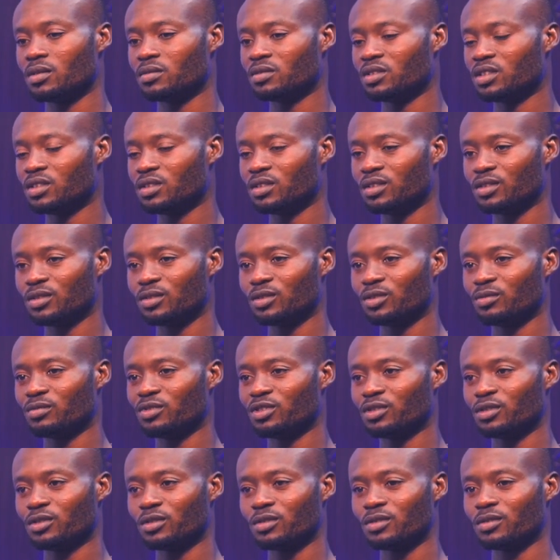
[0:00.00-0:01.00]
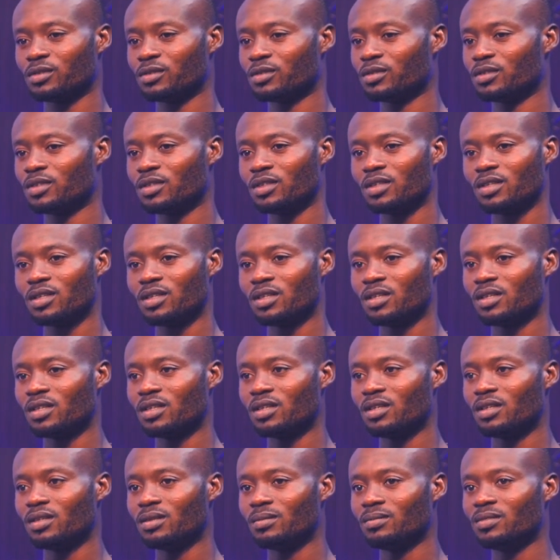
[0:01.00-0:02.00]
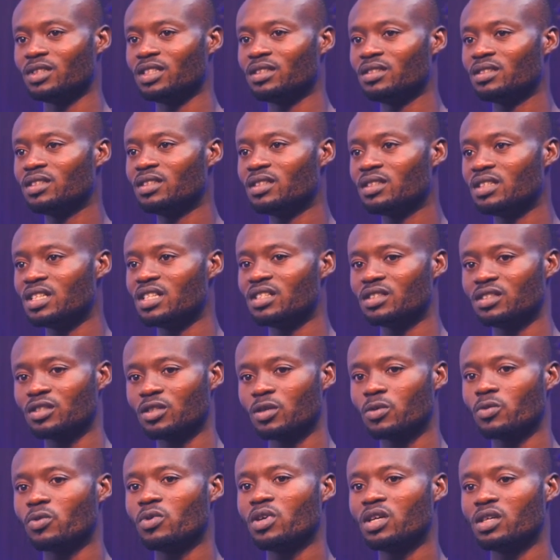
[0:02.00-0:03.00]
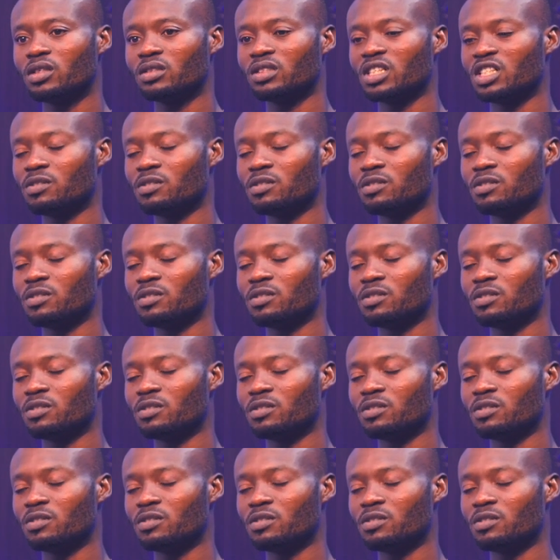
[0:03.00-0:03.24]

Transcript: sitting room. So the thickness, some walls,